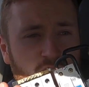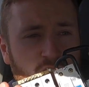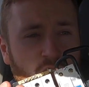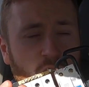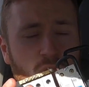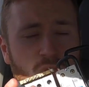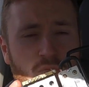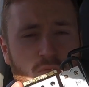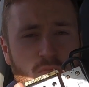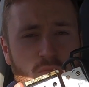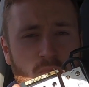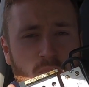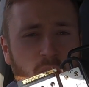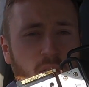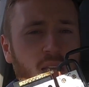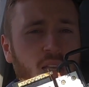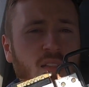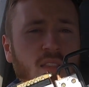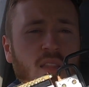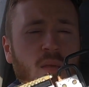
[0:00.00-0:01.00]
don't
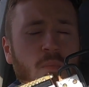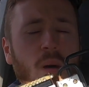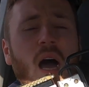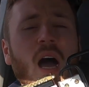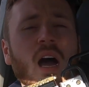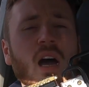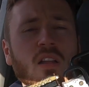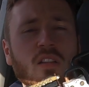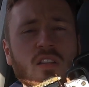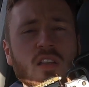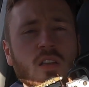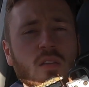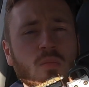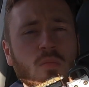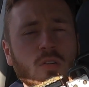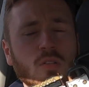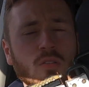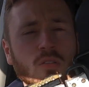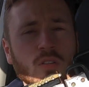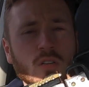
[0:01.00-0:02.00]
make the parts
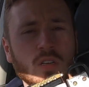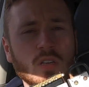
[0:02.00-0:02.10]
anymore.